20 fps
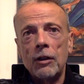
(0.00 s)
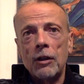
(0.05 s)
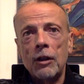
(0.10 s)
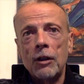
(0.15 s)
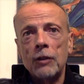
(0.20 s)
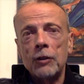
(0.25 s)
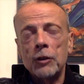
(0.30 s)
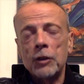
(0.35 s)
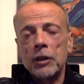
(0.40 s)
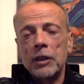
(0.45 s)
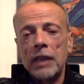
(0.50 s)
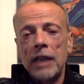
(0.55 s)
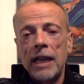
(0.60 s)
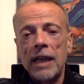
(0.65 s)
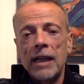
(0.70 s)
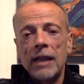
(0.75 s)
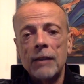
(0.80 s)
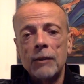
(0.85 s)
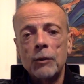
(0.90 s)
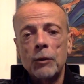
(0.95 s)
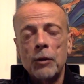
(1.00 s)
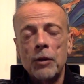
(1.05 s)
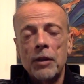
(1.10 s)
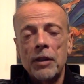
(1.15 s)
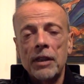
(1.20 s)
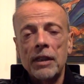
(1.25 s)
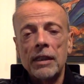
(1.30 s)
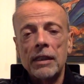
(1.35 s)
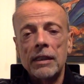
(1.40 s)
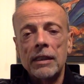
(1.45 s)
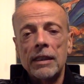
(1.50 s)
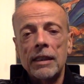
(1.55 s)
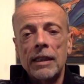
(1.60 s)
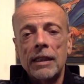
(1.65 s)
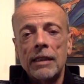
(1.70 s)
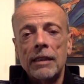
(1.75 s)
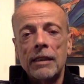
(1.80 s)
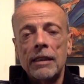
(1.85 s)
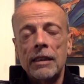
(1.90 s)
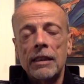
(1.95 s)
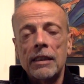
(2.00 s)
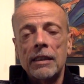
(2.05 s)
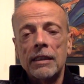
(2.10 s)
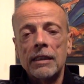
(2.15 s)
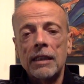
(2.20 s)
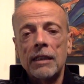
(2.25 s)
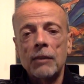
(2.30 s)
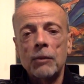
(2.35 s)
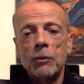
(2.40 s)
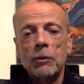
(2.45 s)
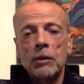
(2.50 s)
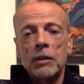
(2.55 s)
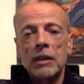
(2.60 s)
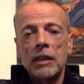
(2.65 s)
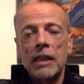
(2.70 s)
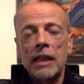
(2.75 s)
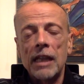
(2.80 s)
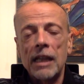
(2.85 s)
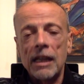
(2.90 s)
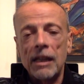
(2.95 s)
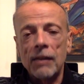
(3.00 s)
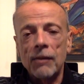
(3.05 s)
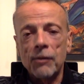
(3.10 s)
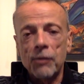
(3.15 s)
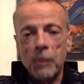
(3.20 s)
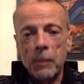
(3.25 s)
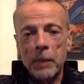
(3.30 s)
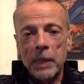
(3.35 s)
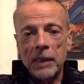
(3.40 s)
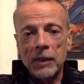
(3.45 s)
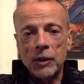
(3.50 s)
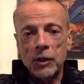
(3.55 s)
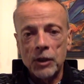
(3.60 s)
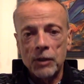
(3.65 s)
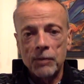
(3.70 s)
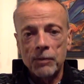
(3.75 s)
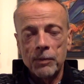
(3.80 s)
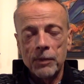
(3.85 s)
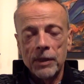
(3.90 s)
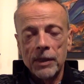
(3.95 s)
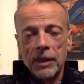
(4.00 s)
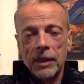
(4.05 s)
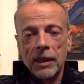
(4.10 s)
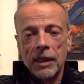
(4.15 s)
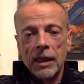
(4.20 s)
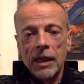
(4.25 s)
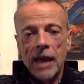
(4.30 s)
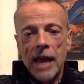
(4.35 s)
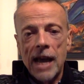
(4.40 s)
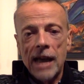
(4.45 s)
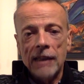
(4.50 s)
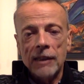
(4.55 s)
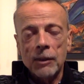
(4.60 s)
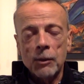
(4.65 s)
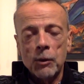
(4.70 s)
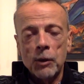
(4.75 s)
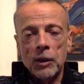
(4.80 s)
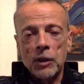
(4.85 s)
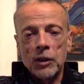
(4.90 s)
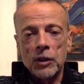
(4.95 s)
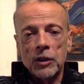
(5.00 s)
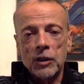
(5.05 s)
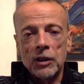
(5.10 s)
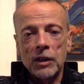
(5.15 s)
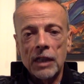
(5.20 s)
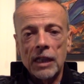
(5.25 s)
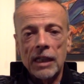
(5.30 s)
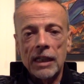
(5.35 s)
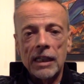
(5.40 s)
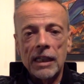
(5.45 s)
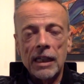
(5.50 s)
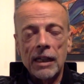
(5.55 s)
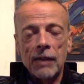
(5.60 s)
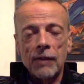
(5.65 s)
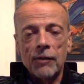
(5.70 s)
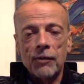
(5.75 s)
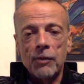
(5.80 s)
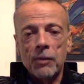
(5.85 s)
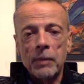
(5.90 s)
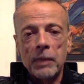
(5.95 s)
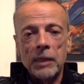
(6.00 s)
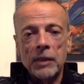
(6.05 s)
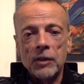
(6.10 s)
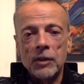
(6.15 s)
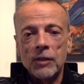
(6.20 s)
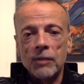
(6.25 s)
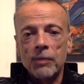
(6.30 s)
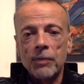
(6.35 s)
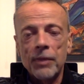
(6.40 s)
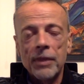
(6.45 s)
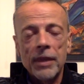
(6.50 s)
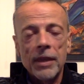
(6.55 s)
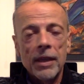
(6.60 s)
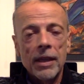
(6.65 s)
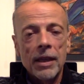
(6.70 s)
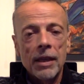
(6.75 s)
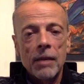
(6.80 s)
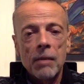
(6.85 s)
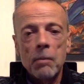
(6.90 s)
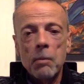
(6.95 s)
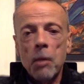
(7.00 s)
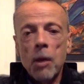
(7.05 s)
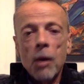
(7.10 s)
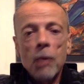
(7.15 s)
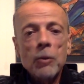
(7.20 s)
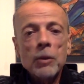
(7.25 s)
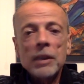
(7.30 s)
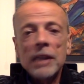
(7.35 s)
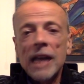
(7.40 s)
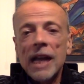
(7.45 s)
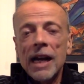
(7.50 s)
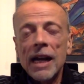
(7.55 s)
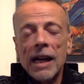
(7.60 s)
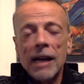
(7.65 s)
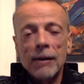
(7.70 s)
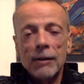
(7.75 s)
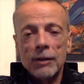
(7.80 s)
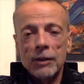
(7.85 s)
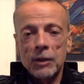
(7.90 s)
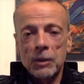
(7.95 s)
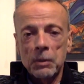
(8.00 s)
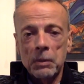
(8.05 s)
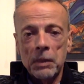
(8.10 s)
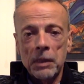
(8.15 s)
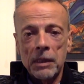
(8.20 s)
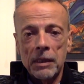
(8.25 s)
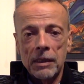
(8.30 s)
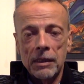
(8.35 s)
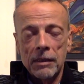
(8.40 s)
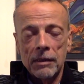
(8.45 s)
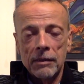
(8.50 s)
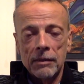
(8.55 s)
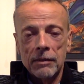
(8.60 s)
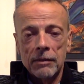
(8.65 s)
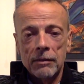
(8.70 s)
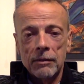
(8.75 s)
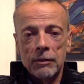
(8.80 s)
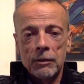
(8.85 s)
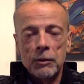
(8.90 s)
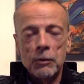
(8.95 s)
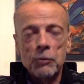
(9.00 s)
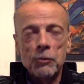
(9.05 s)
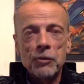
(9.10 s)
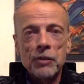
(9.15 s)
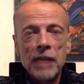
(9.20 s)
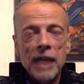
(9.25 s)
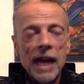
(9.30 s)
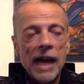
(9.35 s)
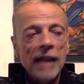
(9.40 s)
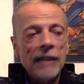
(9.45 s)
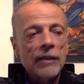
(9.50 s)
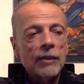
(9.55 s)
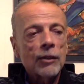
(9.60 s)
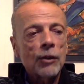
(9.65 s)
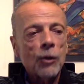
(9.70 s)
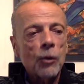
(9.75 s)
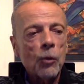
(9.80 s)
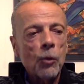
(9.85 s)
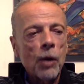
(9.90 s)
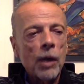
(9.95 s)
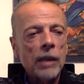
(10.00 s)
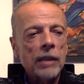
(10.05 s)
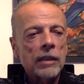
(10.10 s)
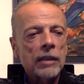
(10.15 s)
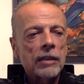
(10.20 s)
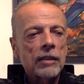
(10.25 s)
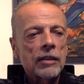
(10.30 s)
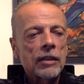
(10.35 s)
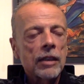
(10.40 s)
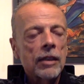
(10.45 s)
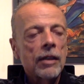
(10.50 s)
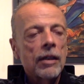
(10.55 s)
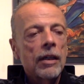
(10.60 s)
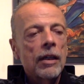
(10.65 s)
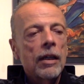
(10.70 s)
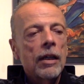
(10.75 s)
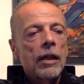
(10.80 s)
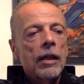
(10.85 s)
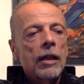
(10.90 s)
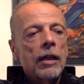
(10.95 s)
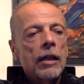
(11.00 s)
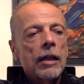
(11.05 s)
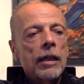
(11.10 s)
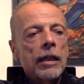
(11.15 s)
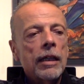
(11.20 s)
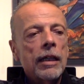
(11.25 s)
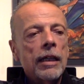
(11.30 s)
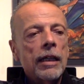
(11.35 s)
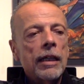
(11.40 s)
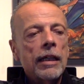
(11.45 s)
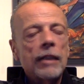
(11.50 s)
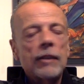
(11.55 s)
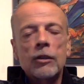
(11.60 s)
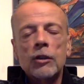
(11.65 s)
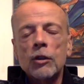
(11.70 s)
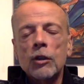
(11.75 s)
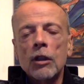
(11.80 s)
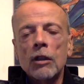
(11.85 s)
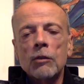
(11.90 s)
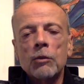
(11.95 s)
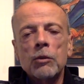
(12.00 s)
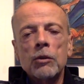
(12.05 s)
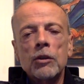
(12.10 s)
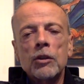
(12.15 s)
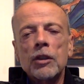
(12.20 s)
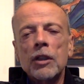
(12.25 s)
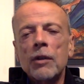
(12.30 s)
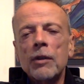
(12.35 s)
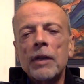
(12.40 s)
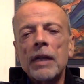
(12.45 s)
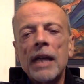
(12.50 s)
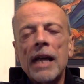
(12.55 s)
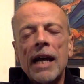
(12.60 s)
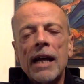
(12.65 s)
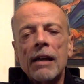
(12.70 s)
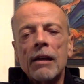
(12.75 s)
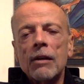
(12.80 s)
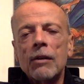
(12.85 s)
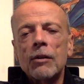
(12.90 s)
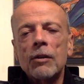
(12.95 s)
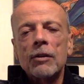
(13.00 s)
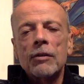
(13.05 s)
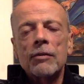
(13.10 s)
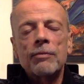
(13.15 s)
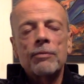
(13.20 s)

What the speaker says: understand or think that the intent was to get information, ask questions, and get information. Barr was not allowed to speak. You've got to watch this. It starts with Jerry Nadler